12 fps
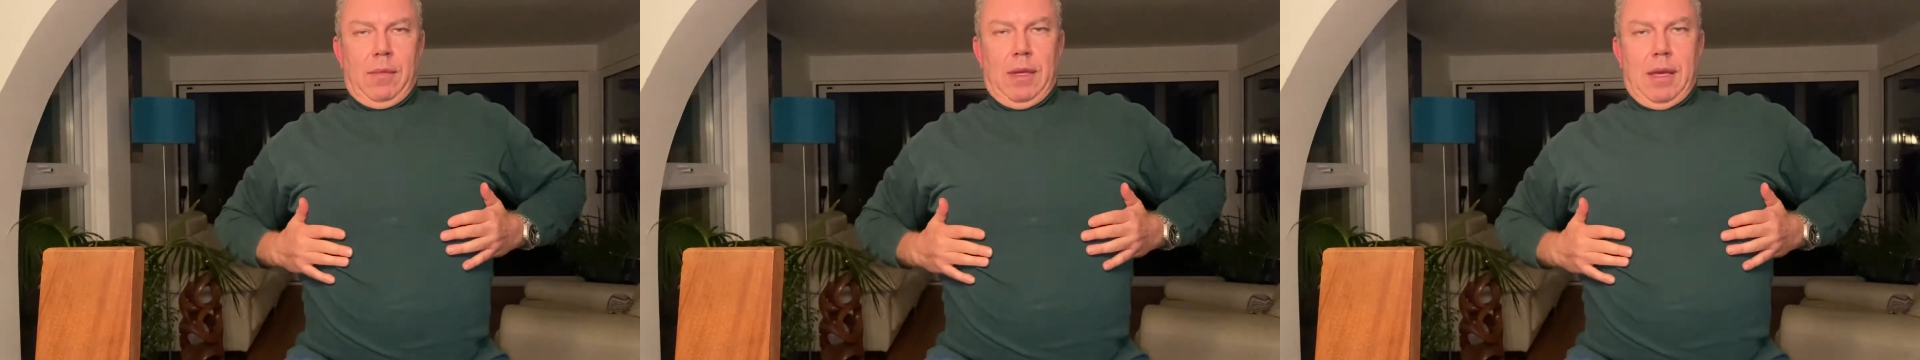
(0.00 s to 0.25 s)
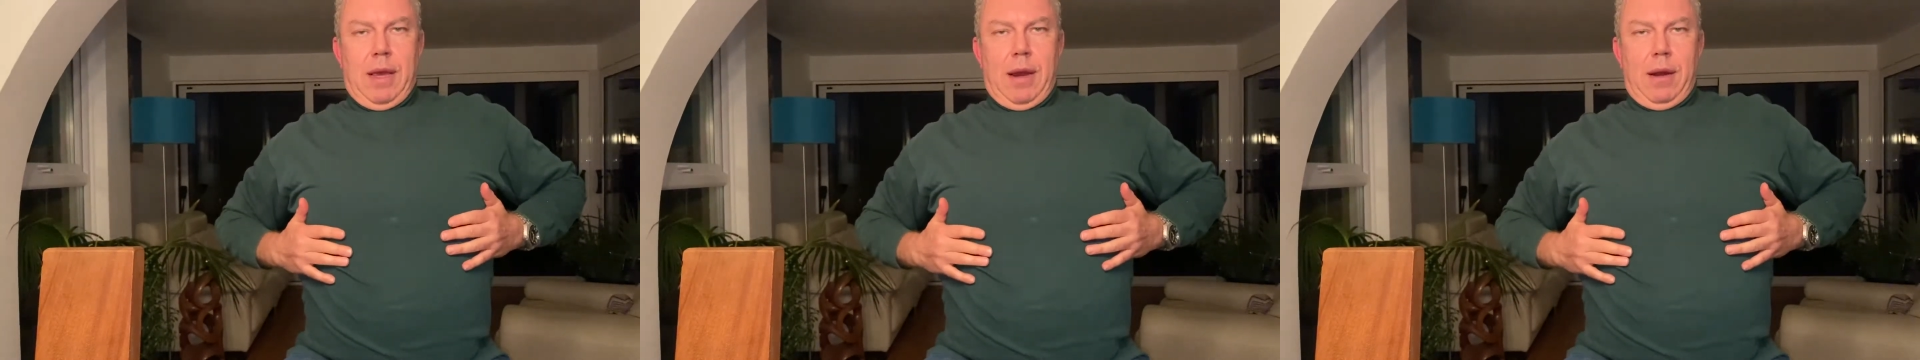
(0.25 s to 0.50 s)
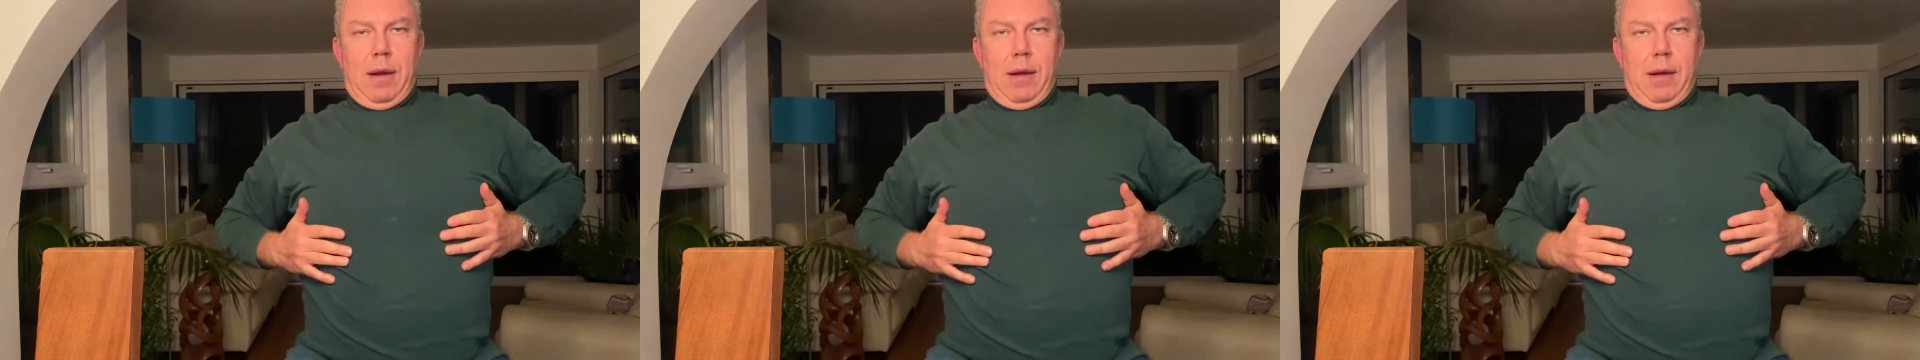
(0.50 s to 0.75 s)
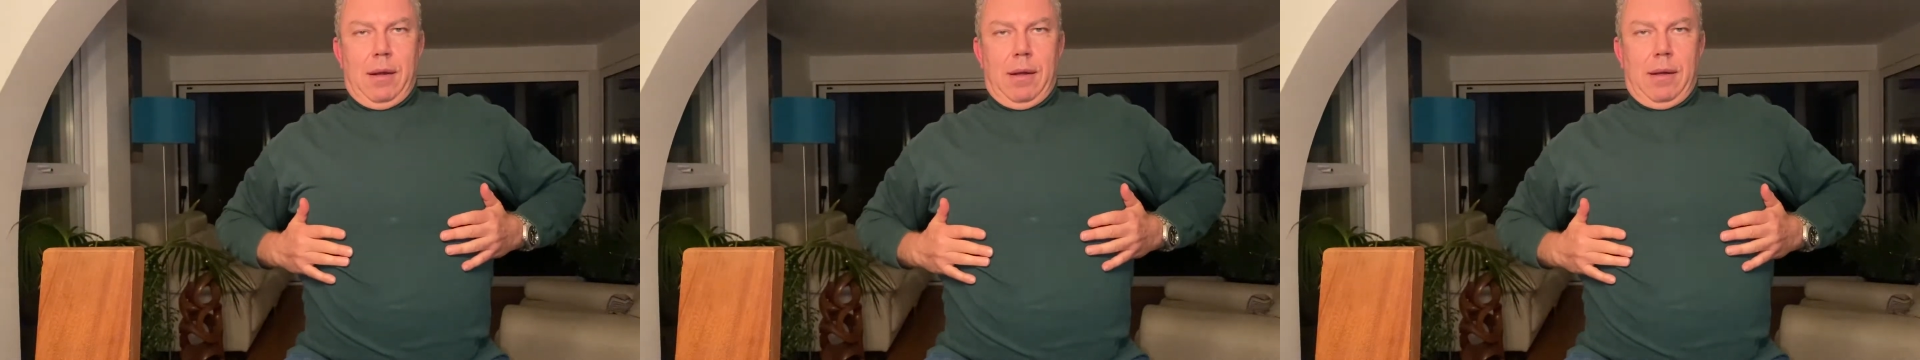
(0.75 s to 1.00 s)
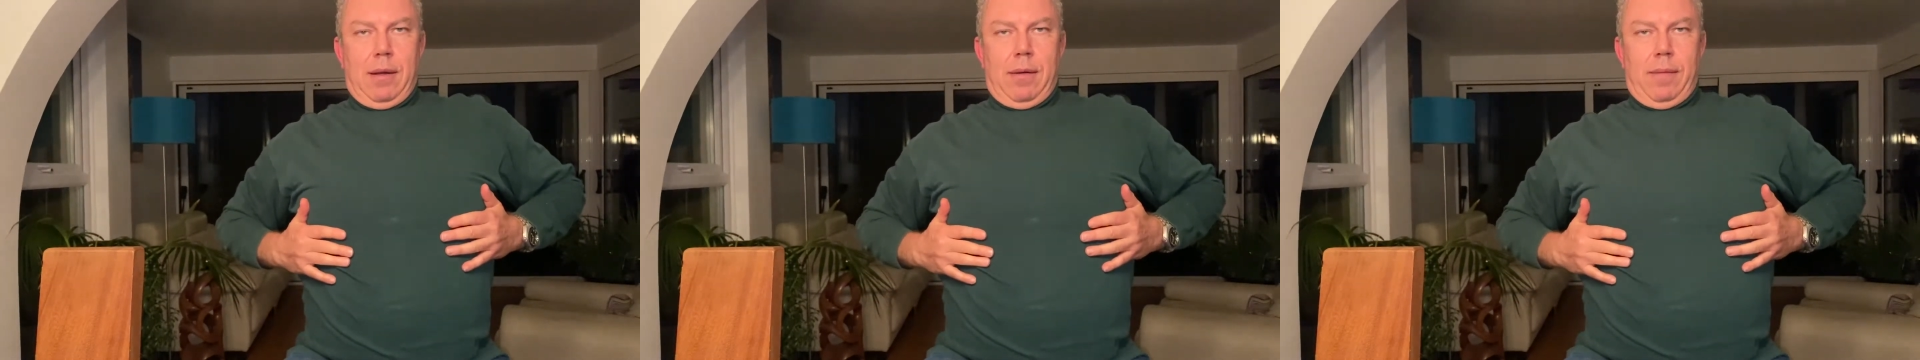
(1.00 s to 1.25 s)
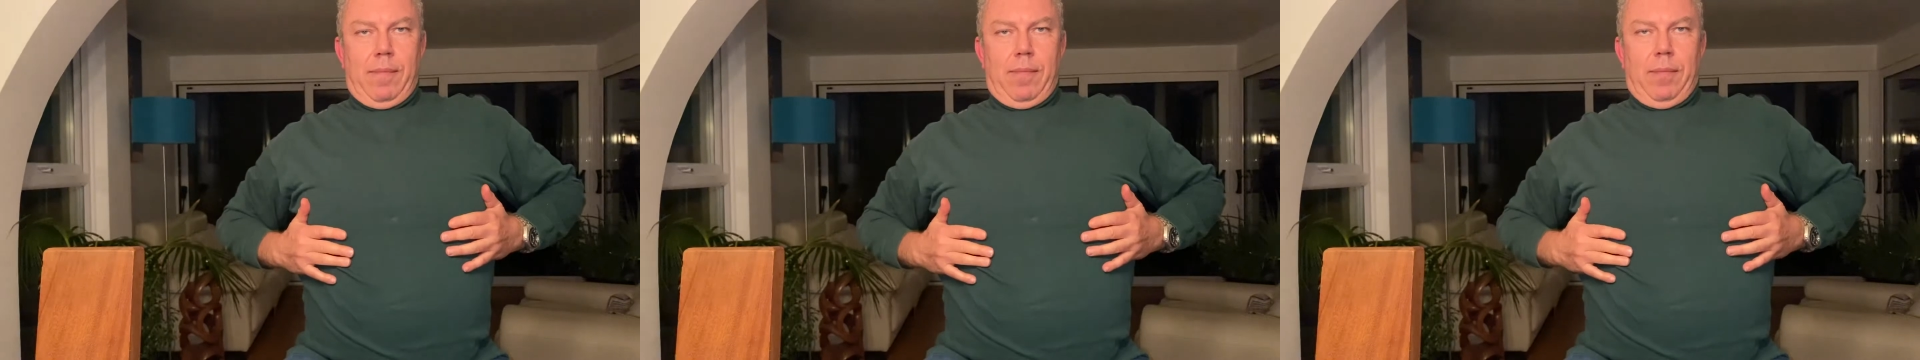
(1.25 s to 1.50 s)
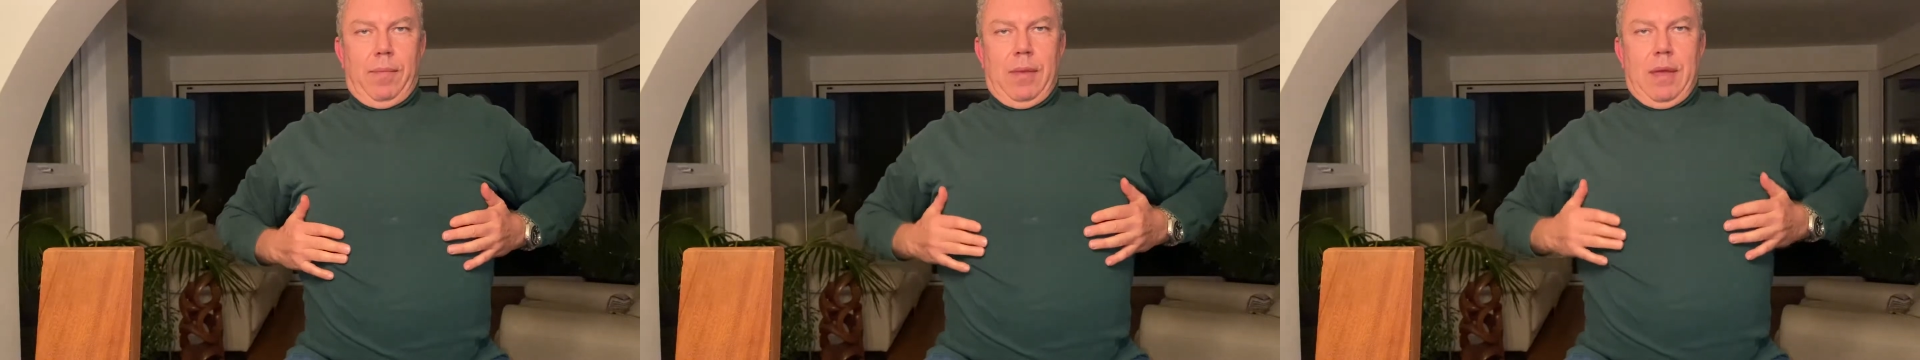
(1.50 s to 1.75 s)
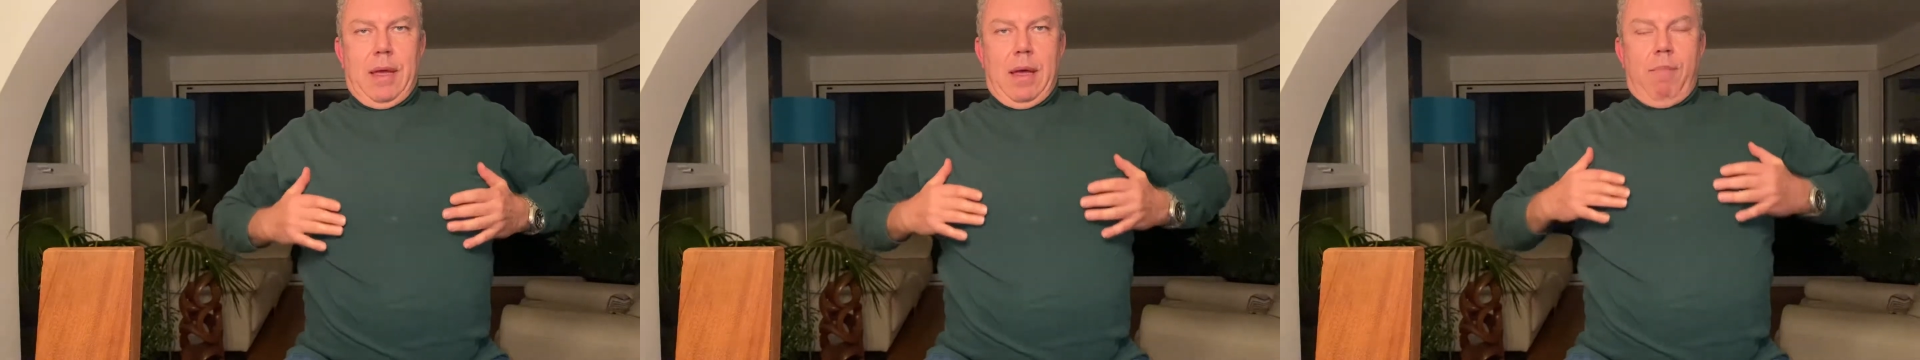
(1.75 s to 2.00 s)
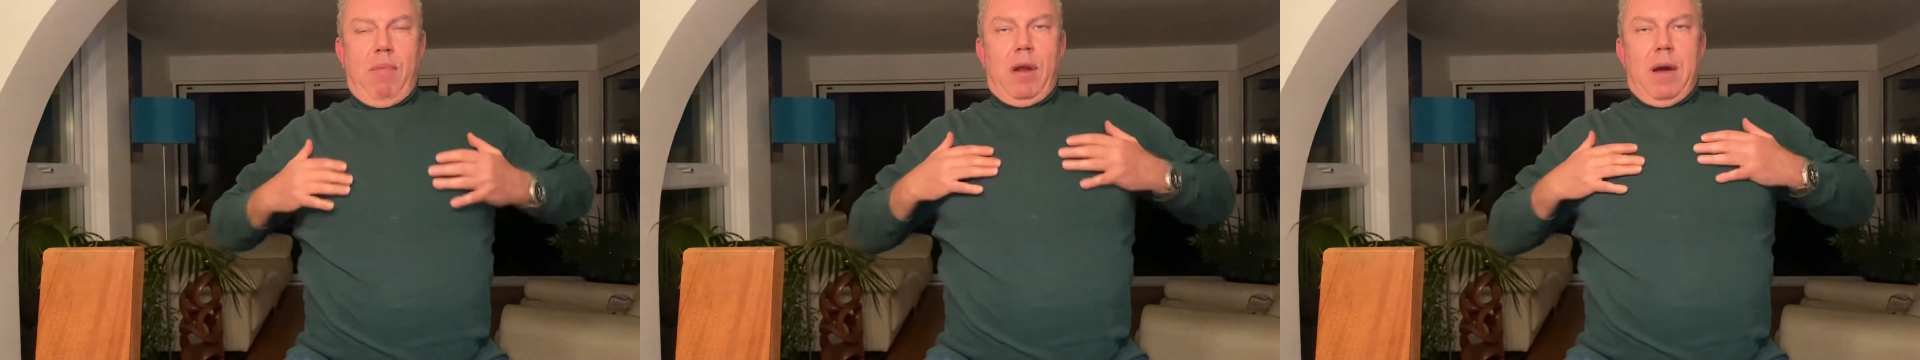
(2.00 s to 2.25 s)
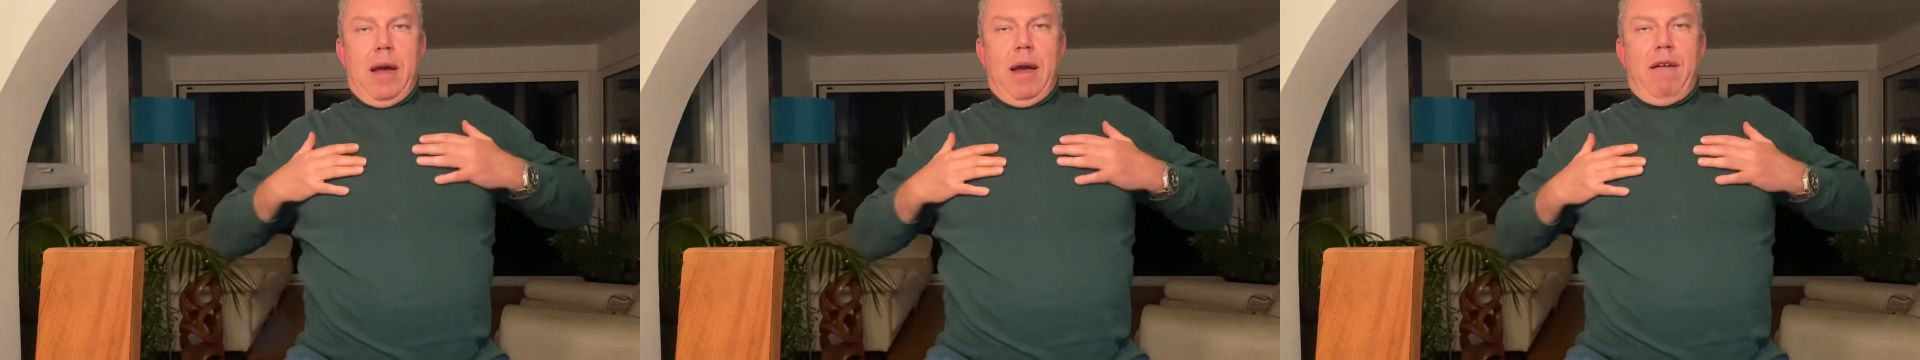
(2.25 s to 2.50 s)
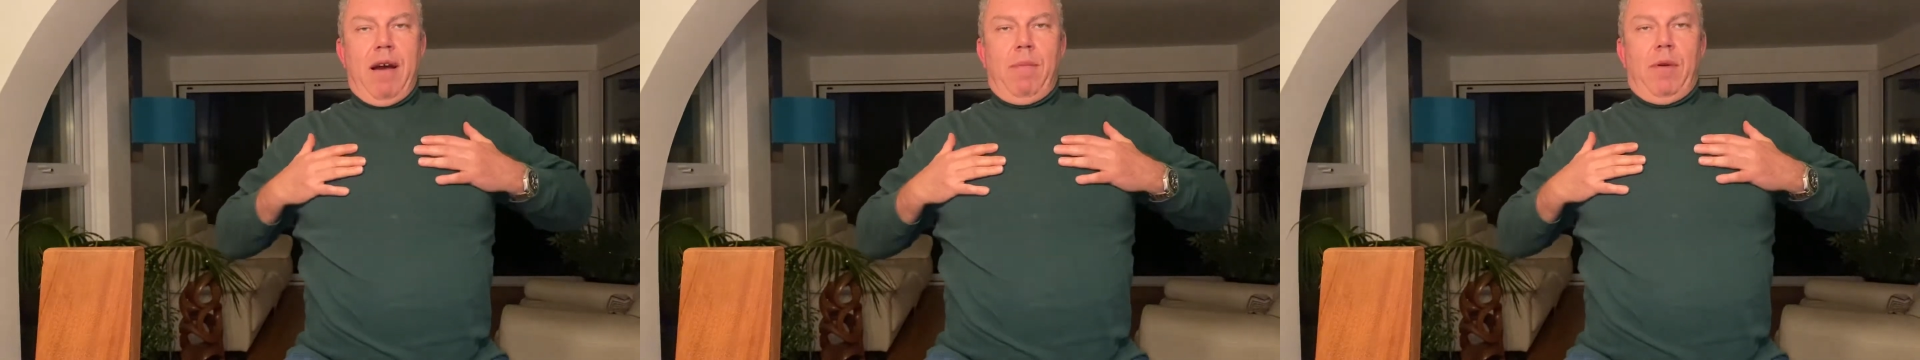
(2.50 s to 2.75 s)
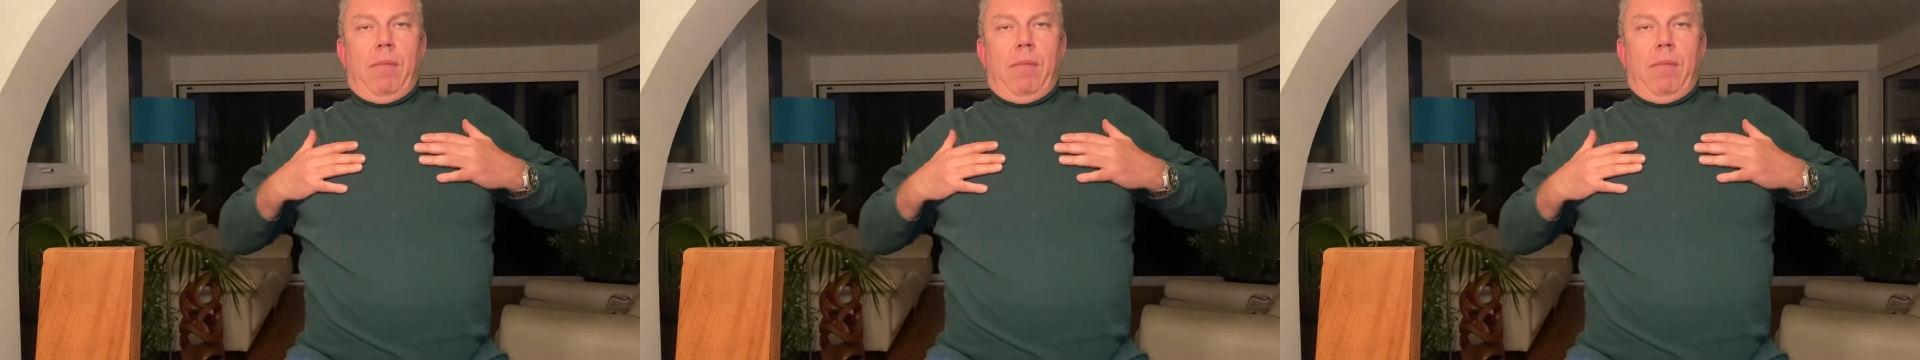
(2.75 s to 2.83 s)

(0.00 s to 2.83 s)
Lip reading: here. A bit higher up.